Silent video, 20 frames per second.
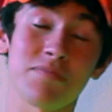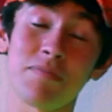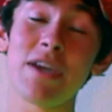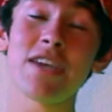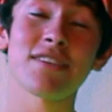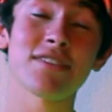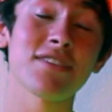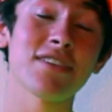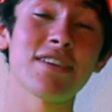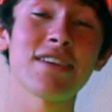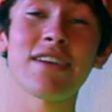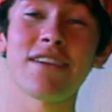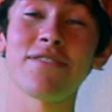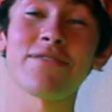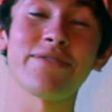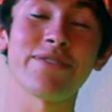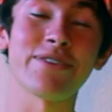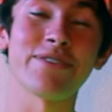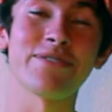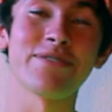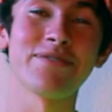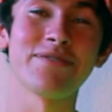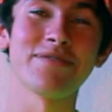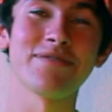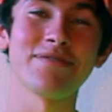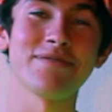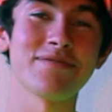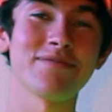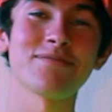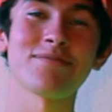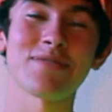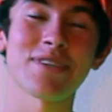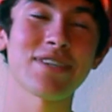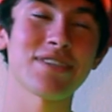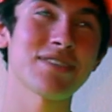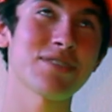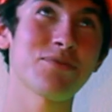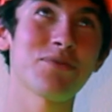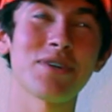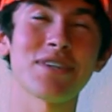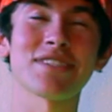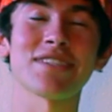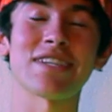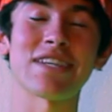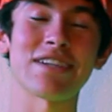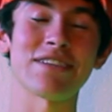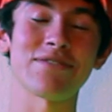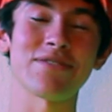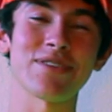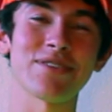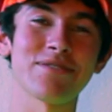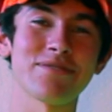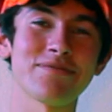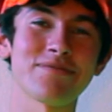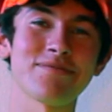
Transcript: Basically an interview, because it was an interview.